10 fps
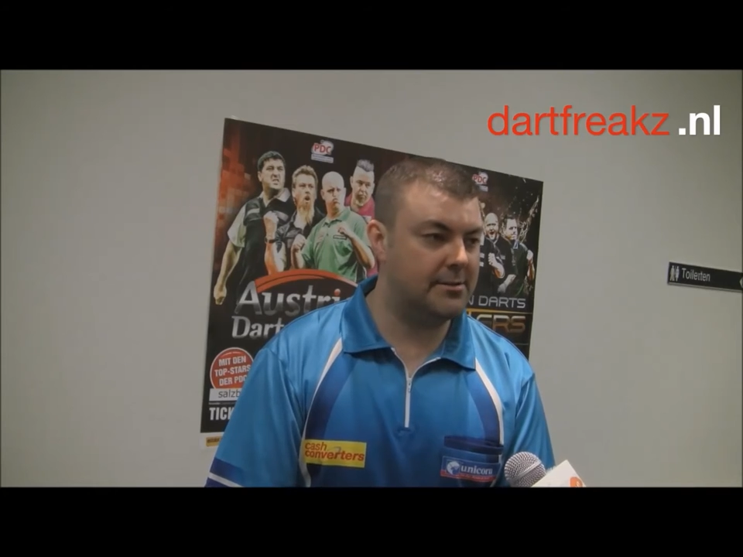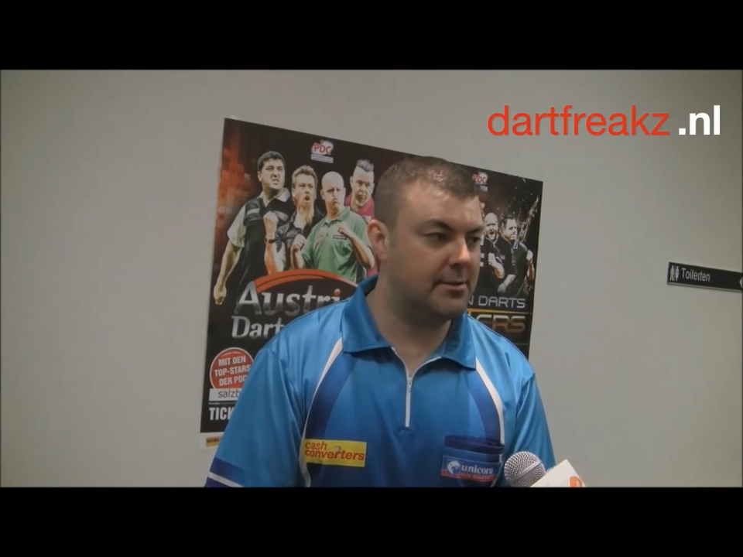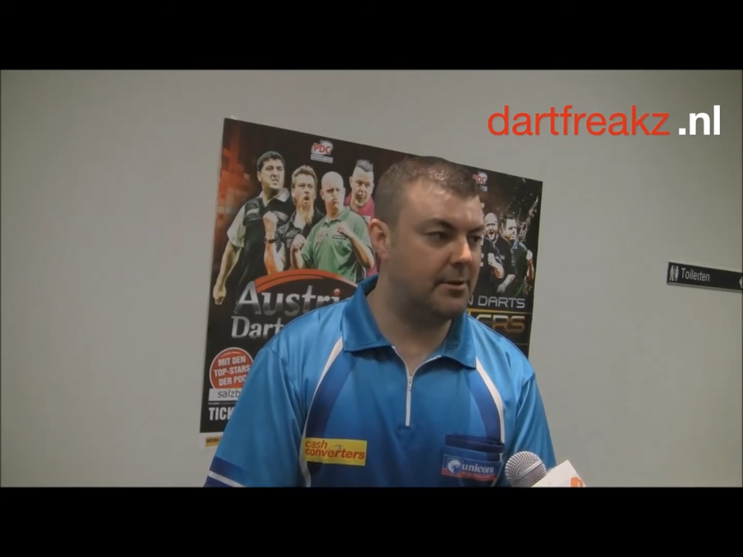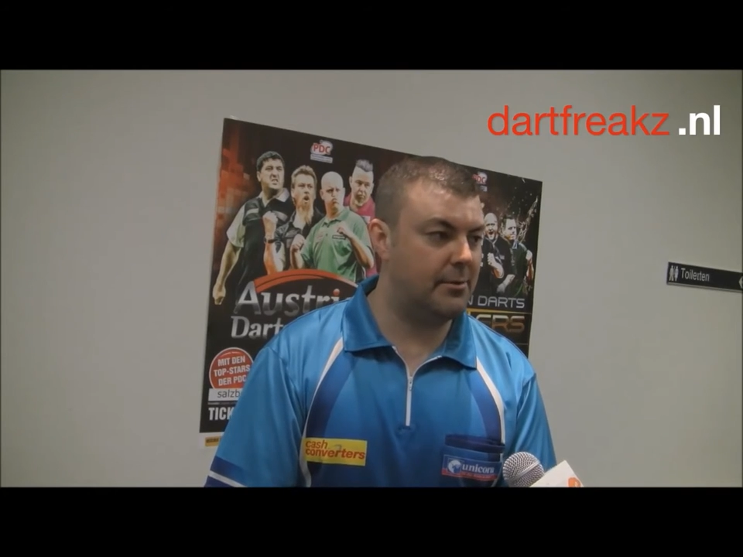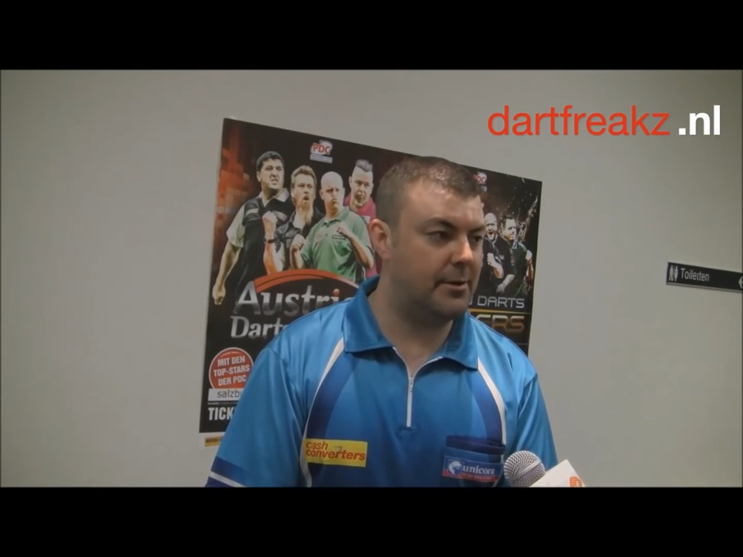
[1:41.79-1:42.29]

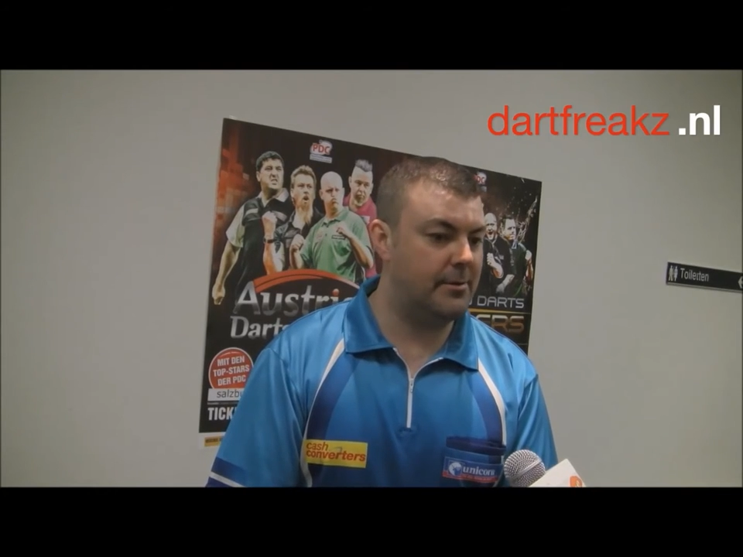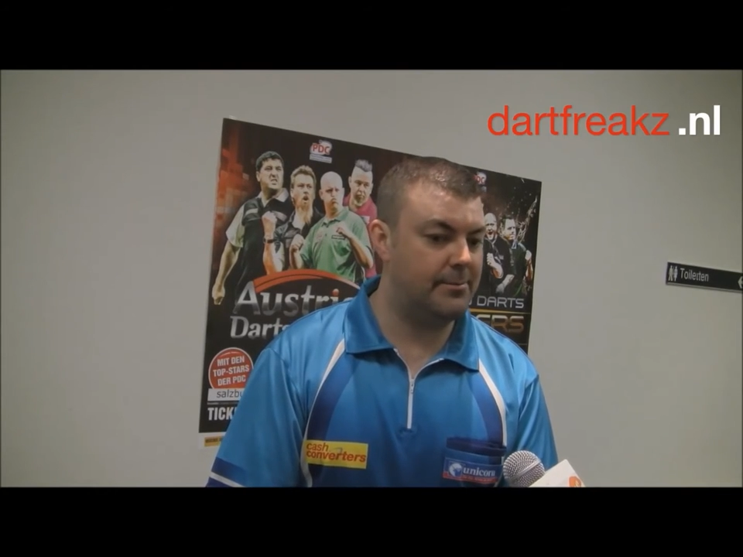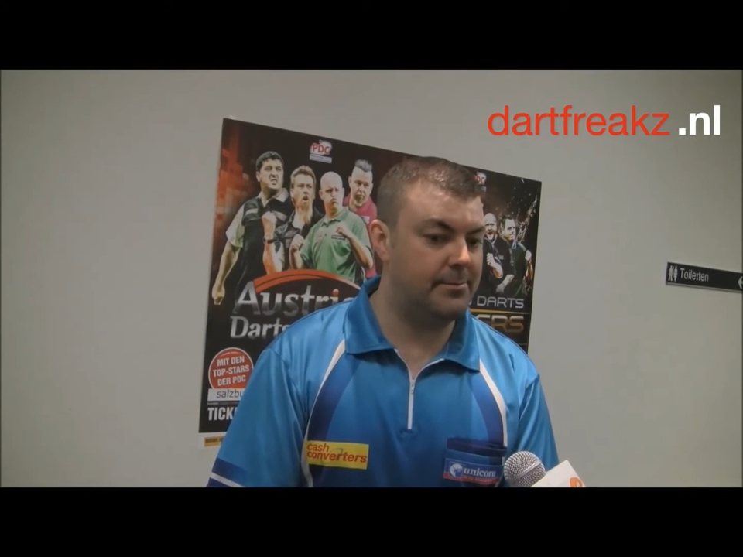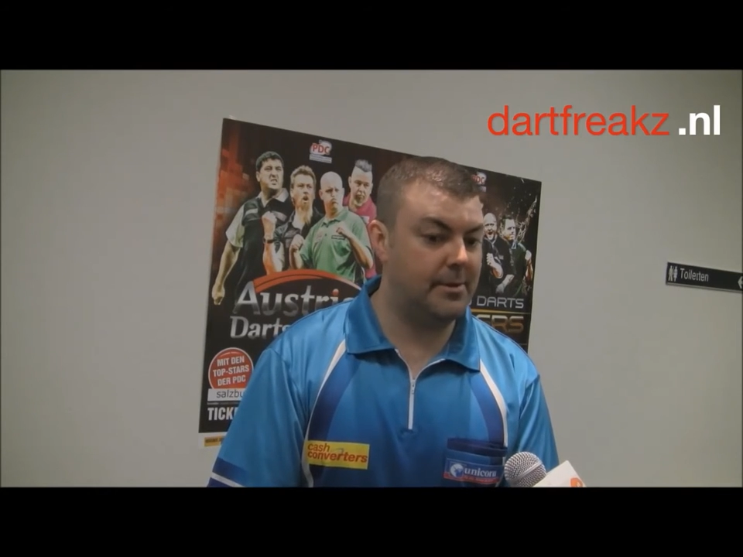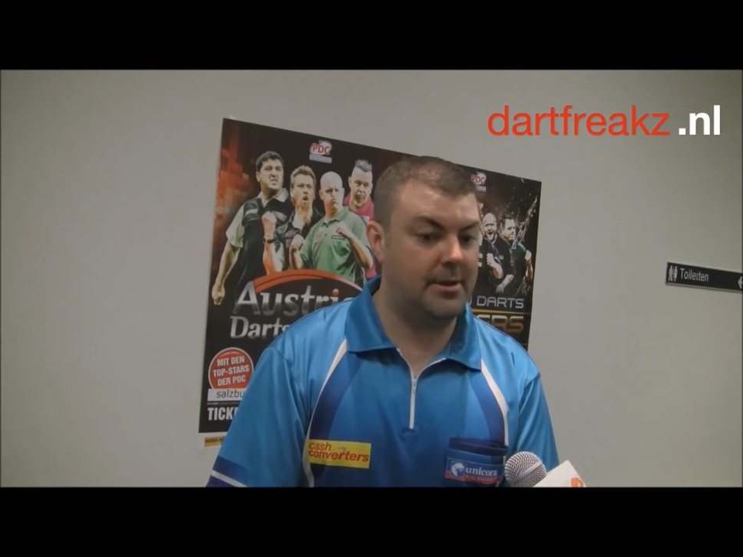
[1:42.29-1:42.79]
So
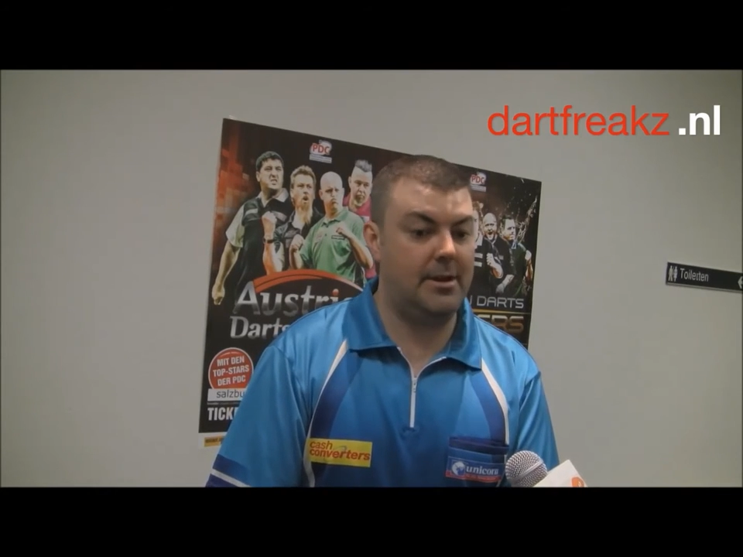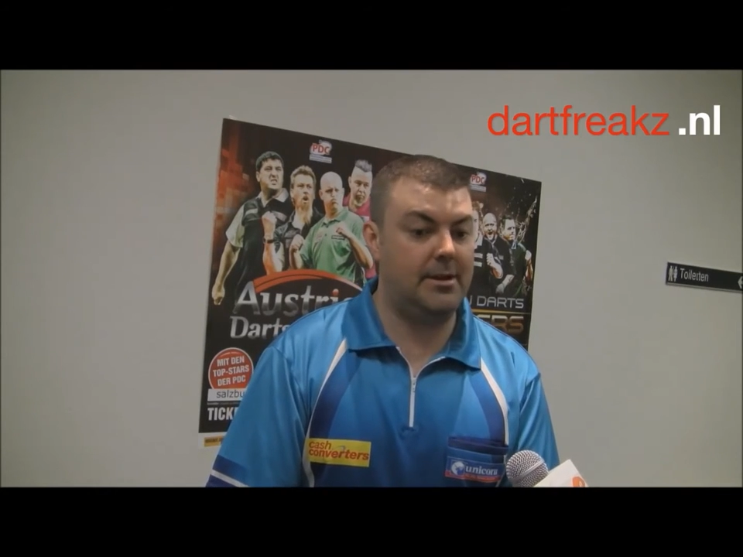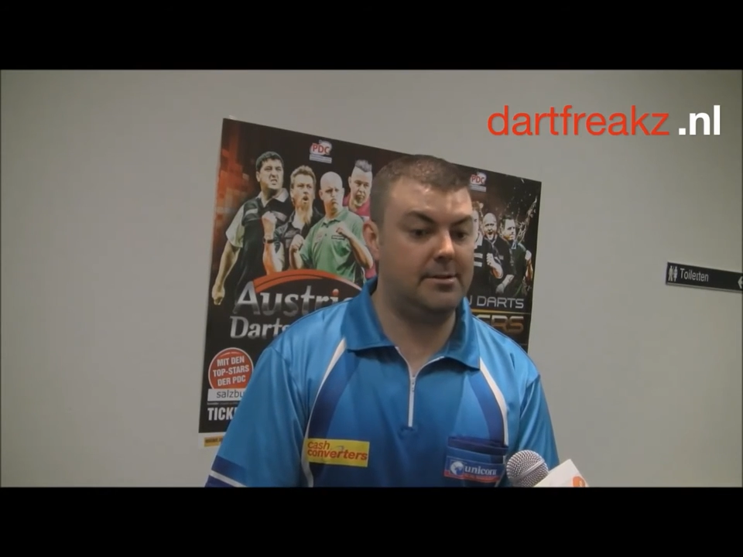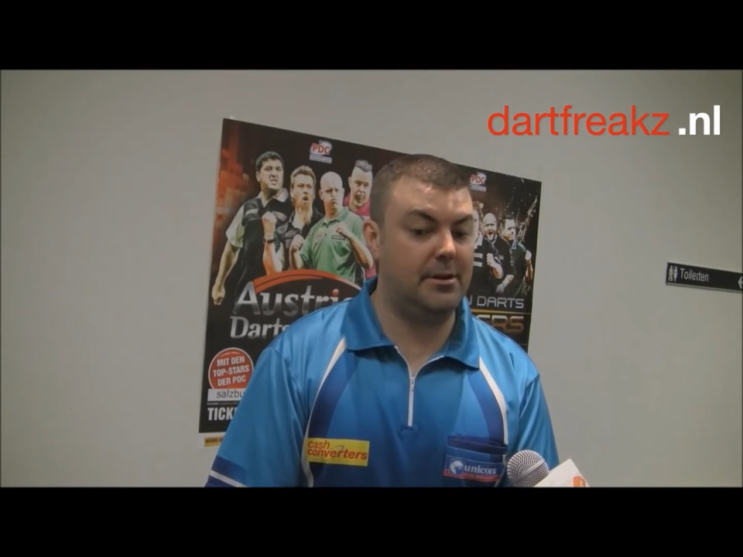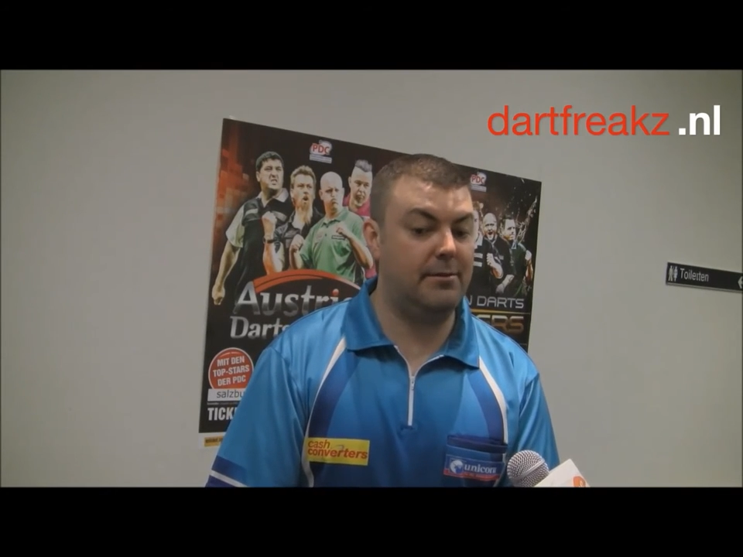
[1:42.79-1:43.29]

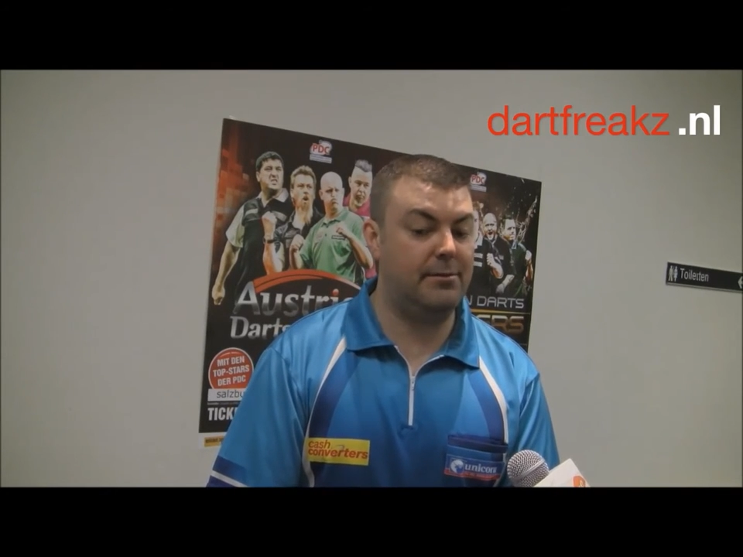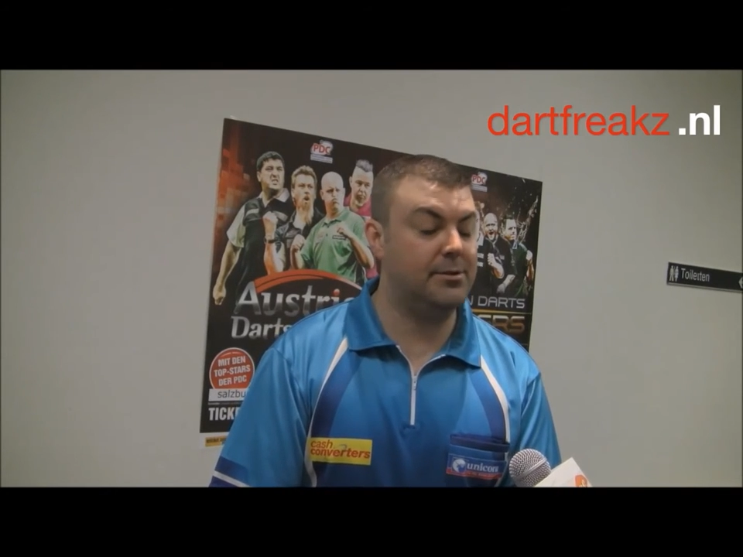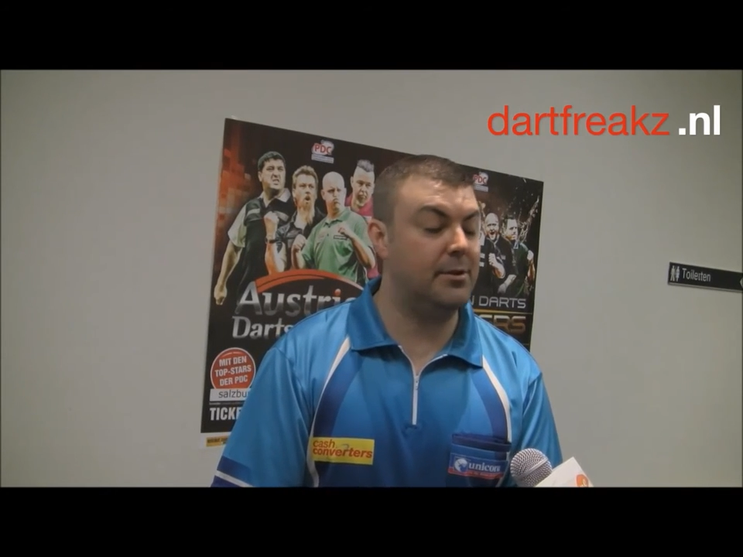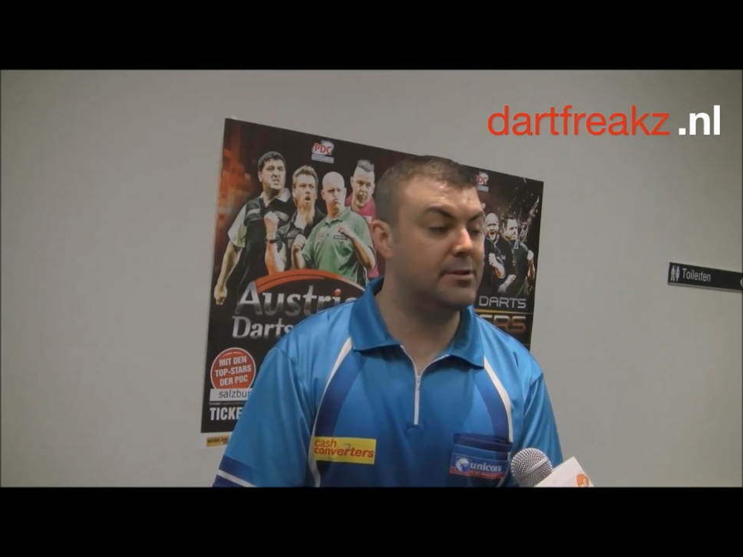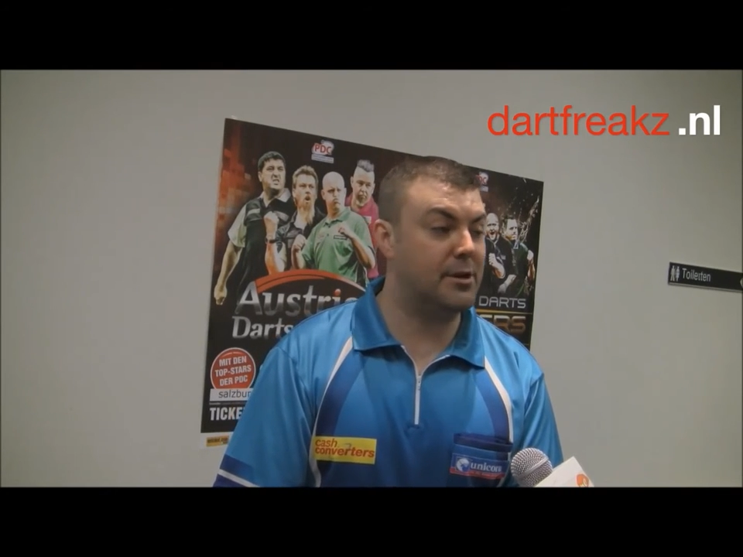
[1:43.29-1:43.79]
it's there for
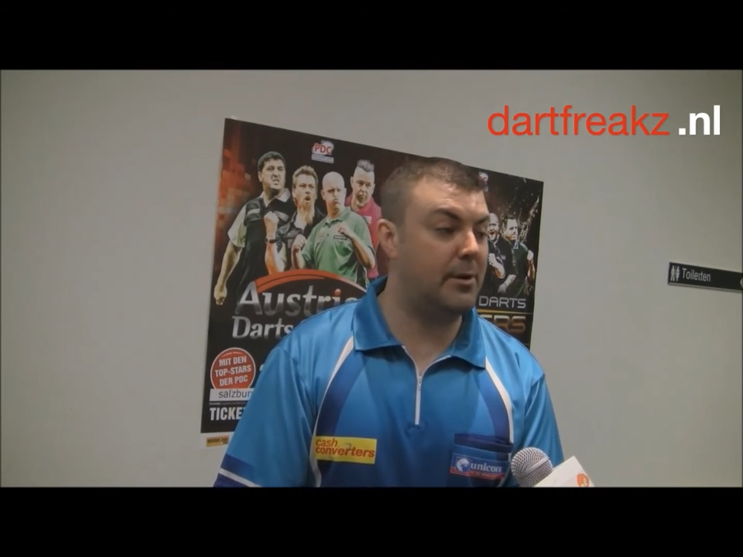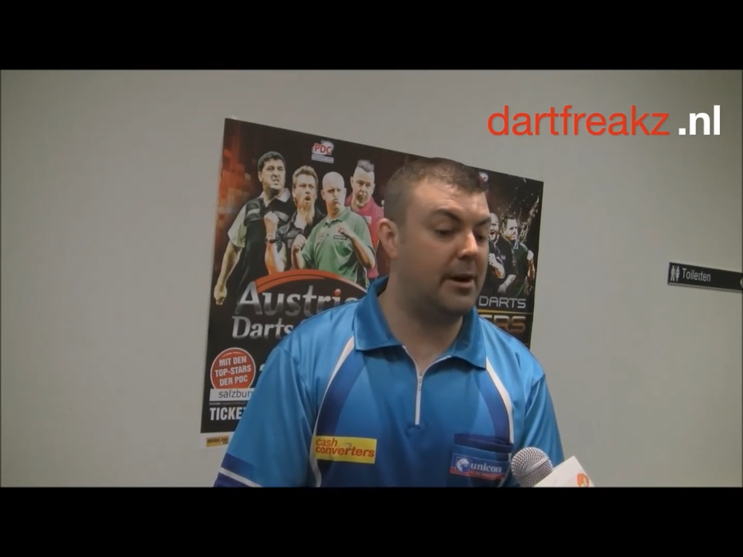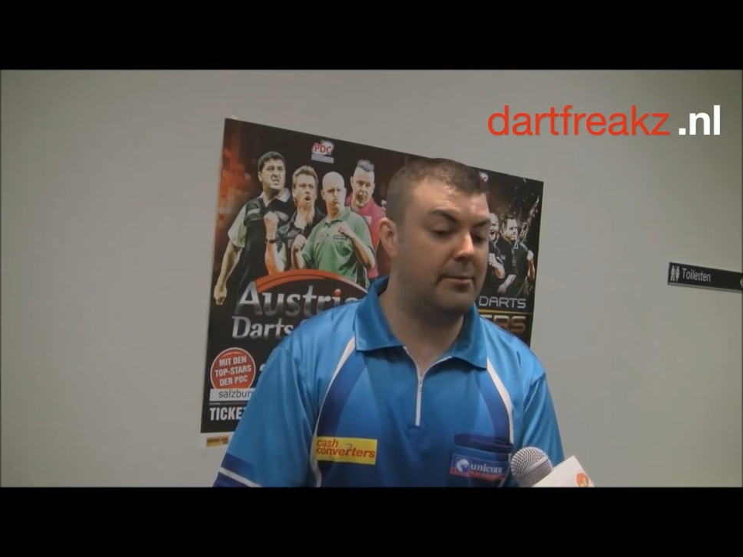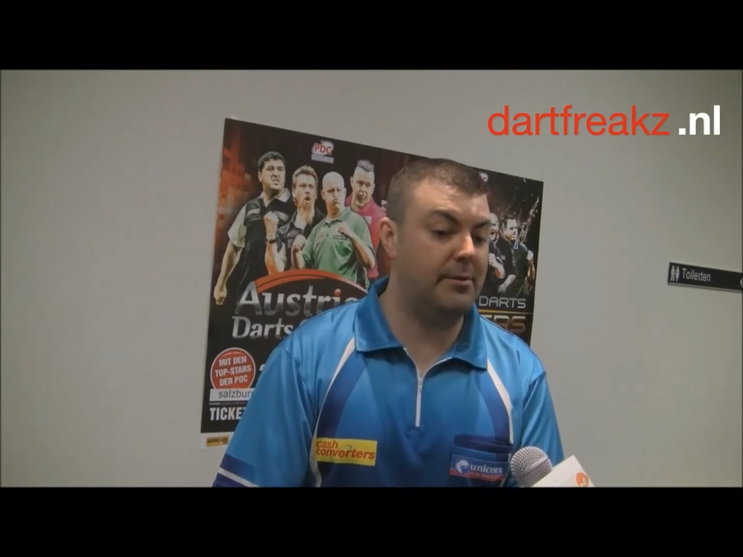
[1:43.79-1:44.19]
us all to go out.